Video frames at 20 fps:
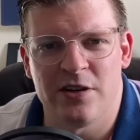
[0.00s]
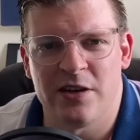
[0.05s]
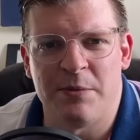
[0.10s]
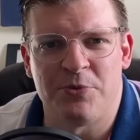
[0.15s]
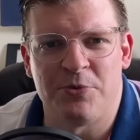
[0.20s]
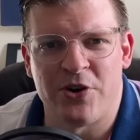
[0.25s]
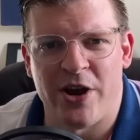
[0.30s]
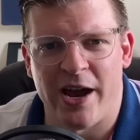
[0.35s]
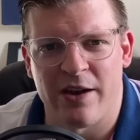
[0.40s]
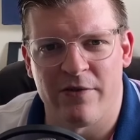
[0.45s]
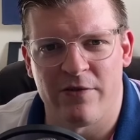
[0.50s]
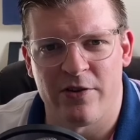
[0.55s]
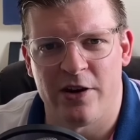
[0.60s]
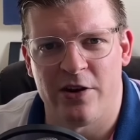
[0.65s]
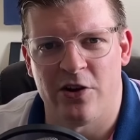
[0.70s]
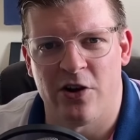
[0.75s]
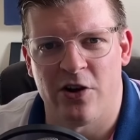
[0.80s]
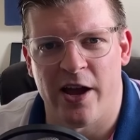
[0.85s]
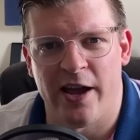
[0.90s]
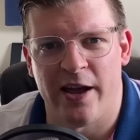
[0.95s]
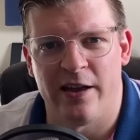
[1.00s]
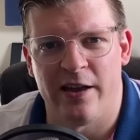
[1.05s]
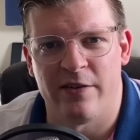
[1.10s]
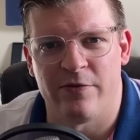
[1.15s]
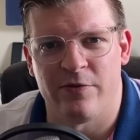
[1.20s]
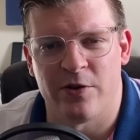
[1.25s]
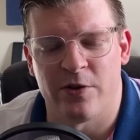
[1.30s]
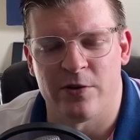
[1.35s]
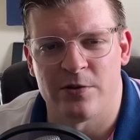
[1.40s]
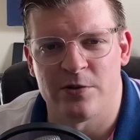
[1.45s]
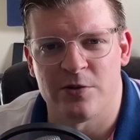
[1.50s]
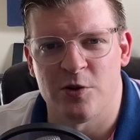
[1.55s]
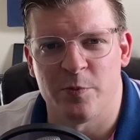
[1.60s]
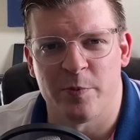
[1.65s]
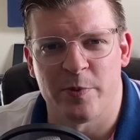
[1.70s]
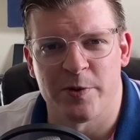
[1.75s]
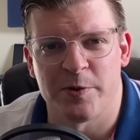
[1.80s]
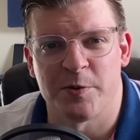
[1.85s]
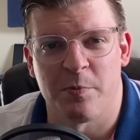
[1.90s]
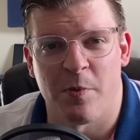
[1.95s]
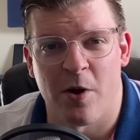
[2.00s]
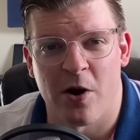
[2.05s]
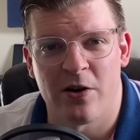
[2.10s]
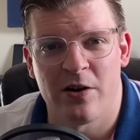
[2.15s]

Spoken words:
track of it in your head if you're super smart,